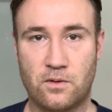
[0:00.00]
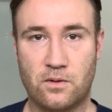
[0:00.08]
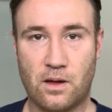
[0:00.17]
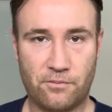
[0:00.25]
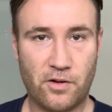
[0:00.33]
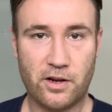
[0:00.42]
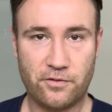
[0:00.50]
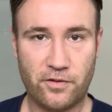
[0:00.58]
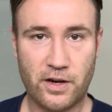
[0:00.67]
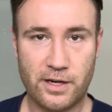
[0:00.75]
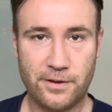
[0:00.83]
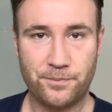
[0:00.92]
I'm fucking
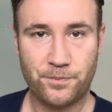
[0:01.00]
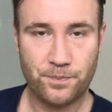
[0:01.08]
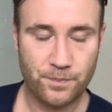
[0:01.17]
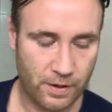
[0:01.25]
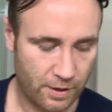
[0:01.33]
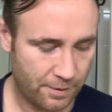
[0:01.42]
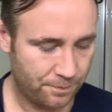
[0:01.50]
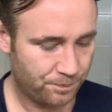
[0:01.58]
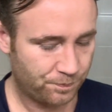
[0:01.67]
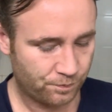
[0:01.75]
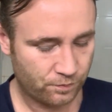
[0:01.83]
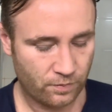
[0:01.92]
funny, you know?
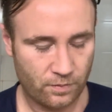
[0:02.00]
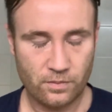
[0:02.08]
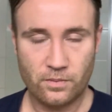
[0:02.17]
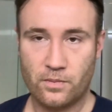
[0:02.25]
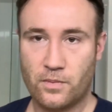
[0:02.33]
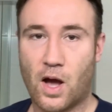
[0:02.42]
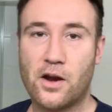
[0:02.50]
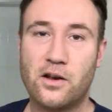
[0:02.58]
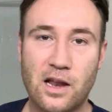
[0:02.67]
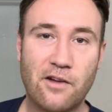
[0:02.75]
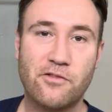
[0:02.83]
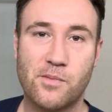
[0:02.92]
I don't
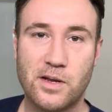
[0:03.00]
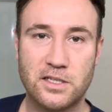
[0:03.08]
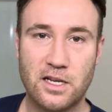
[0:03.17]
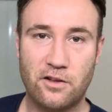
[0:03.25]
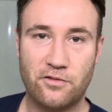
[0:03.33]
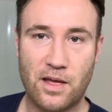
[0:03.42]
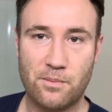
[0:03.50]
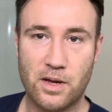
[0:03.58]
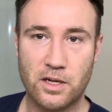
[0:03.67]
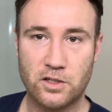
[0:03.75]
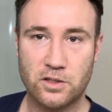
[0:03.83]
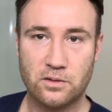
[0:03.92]
laugh at myself that
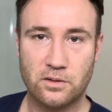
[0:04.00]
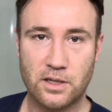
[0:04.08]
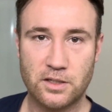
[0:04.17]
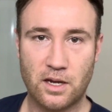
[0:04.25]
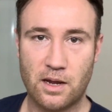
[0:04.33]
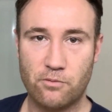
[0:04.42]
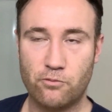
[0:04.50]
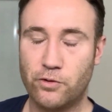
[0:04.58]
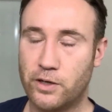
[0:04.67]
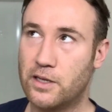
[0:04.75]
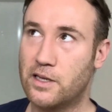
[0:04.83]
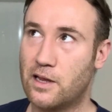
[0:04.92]
much unless I'm
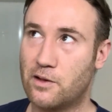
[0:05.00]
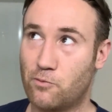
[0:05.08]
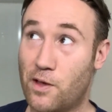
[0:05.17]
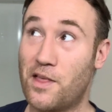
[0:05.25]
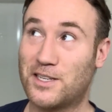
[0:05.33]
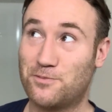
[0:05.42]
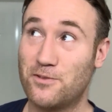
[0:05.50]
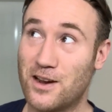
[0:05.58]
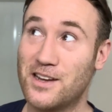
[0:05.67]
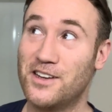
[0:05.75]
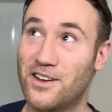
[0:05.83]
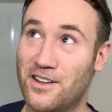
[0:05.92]
really like, wow, that's brand
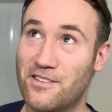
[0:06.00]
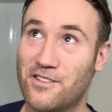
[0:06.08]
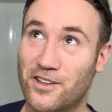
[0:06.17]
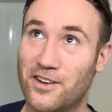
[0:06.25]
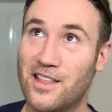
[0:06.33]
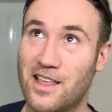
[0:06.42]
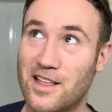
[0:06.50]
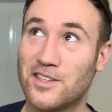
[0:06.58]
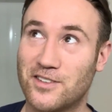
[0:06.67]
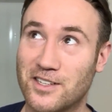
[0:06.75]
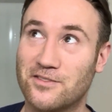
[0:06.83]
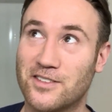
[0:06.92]
new. I never thought of that. That's
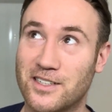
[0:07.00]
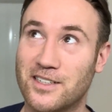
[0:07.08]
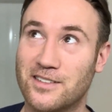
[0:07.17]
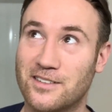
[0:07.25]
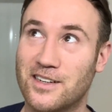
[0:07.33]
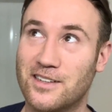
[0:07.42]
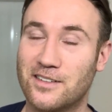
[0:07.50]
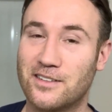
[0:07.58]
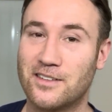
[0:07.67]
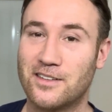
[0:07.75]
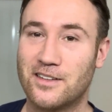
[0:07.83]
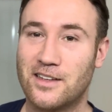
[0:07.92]
fucking funny, right?
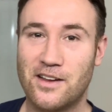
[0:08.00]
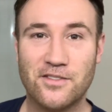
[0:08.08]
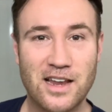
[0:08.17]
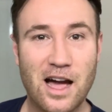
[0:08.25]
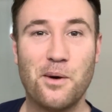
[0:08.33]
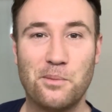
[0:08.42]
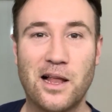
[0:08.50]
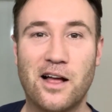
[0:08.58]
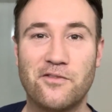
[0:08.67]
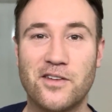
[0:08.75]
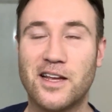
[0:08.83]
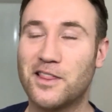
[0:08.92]
Even now I'm
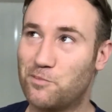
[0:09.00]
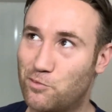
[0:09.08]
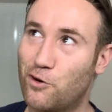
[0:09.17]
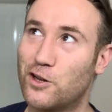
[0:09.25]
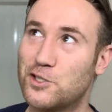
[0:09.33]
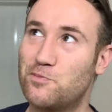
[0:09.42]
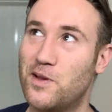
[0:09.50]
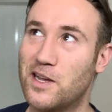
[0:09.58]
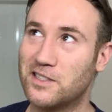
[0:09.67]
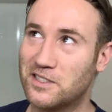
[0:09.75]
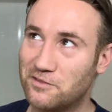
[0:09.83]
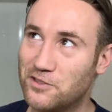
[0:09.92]
laughing at the
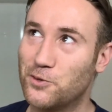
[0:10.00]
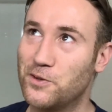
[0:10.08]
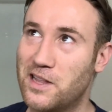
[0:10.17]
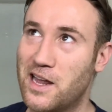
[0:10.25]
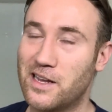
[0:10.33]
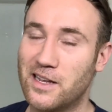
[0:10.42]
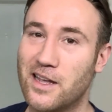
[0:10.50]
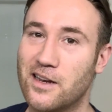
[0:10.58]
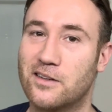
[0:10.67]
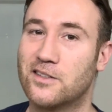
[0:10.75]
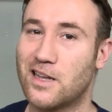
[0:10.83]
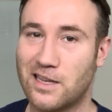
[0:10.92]
prospect of doing that again
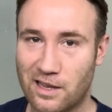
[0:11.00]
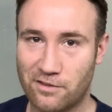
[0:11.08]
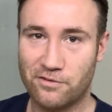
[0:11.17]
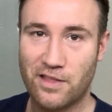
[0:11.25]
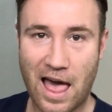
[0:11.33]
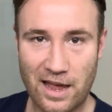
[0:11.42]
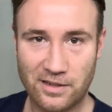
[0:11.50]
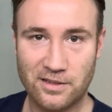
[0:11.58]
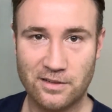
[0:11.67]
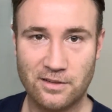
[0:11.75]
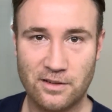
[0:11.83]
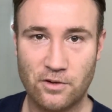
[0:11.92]
because I love that.
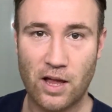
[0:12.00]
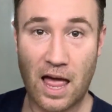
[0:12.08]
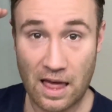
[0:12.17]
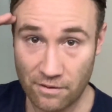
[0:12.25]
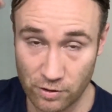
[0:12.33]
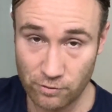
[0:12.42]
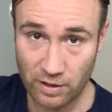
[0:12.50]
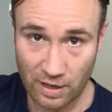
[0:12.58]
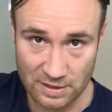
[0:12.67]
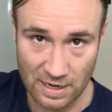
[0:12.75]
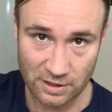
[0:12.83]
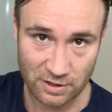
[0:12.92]
Having a
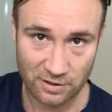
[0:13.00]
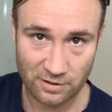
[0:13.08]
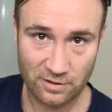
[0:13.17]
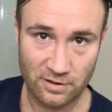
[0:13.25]
realization.